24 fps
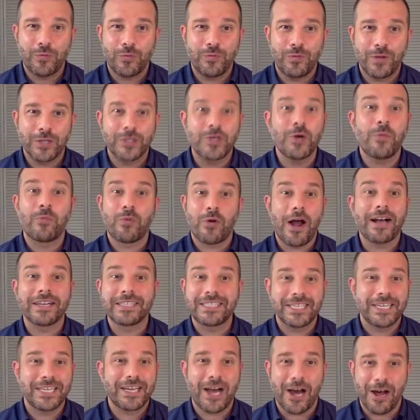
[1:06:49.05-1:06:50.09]
there's no
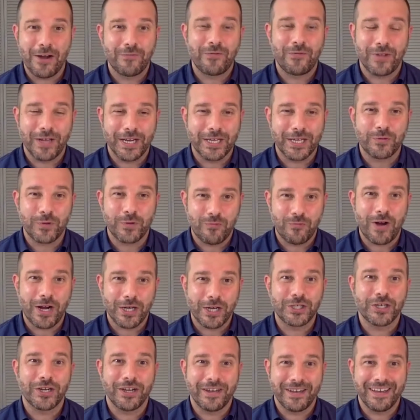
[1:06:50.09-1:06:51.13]
proxy conflict with
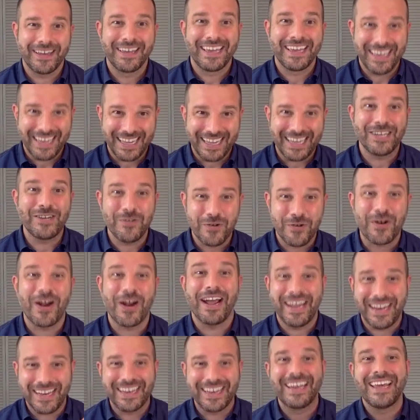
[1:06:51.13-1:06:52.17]
Russia in
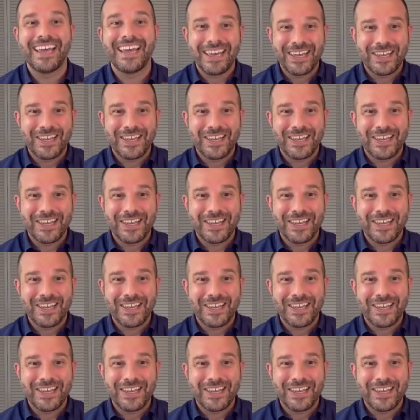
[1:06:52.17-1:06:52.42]
Ukraine.